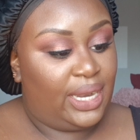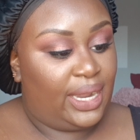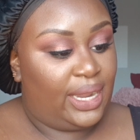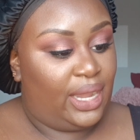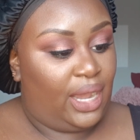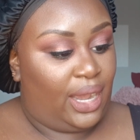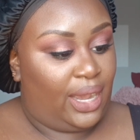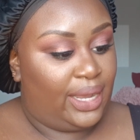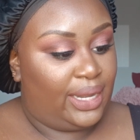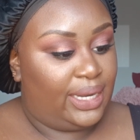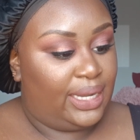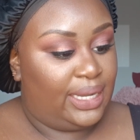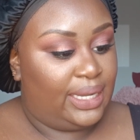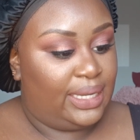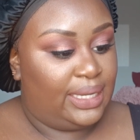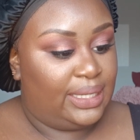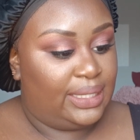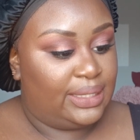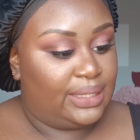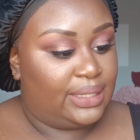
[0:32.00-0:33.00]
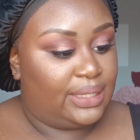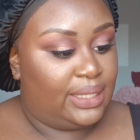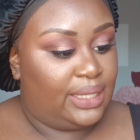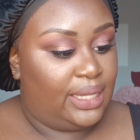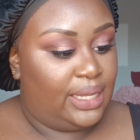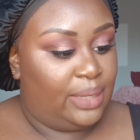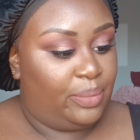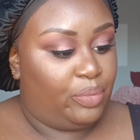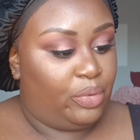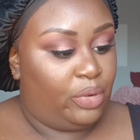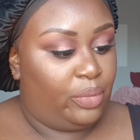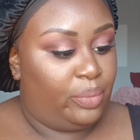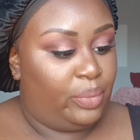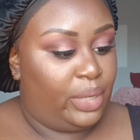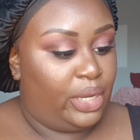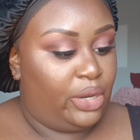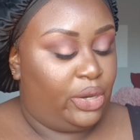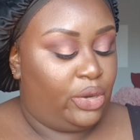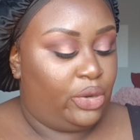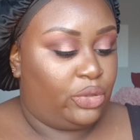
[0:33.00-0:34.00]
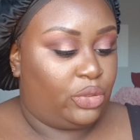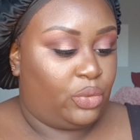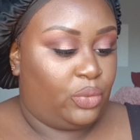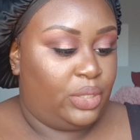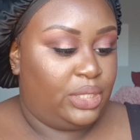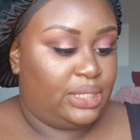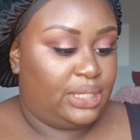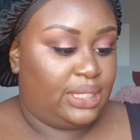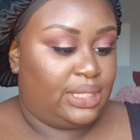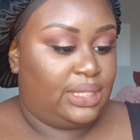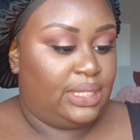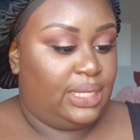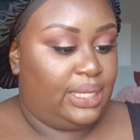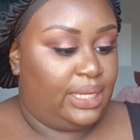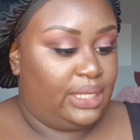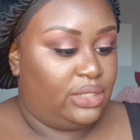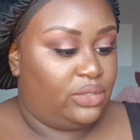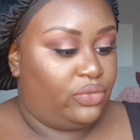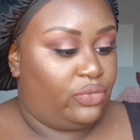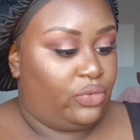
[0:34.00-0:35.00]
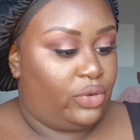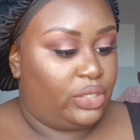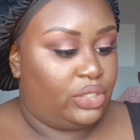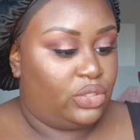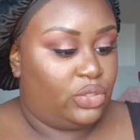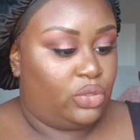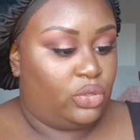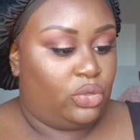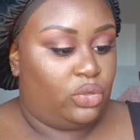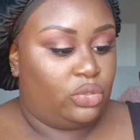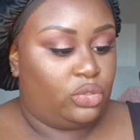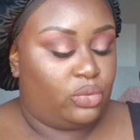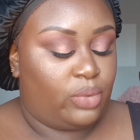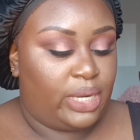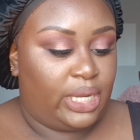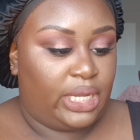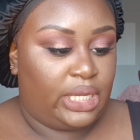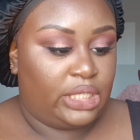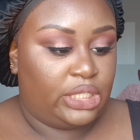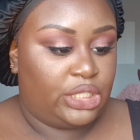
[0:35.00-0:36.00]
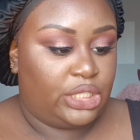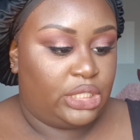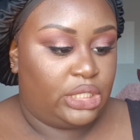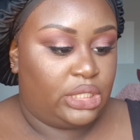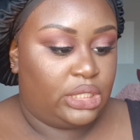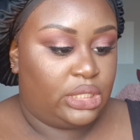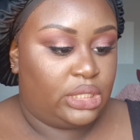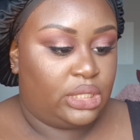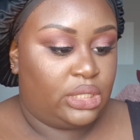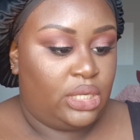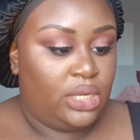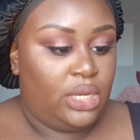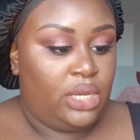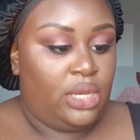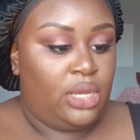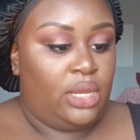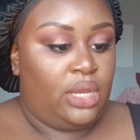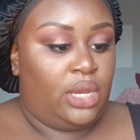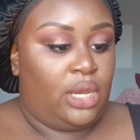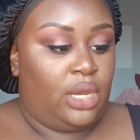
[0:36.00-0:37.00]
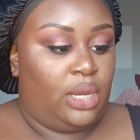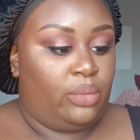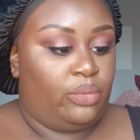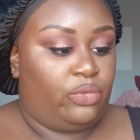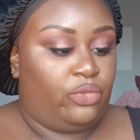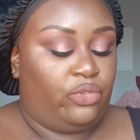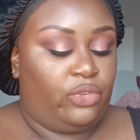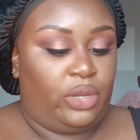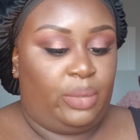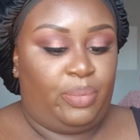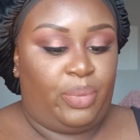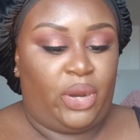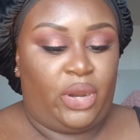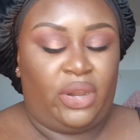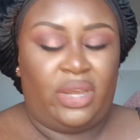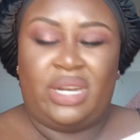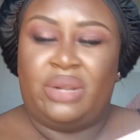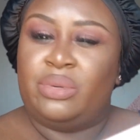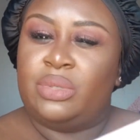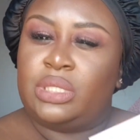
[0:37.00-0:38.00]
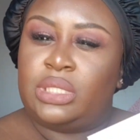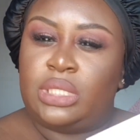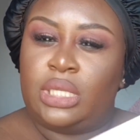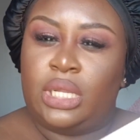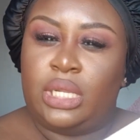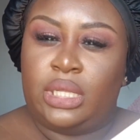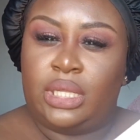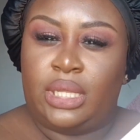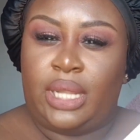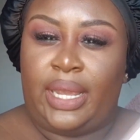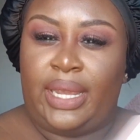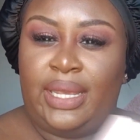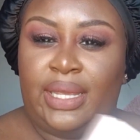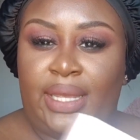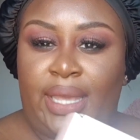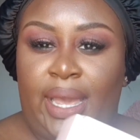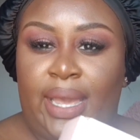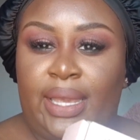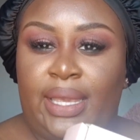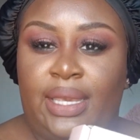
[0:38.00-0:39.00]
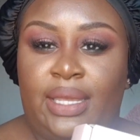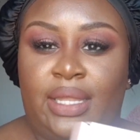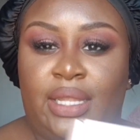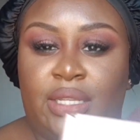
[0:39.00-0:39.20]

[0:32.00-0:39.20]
I got is the Premier 360 lace frontal, 20 inches, free part, and it was a light yaki.